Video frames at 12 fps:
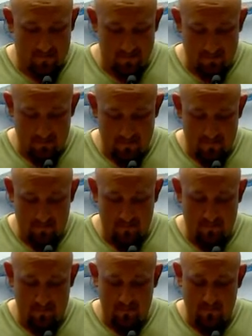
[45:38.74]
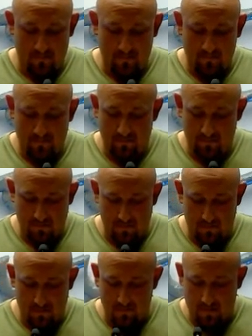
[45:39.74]

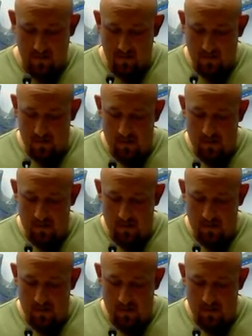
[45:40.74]
Nobody speaks.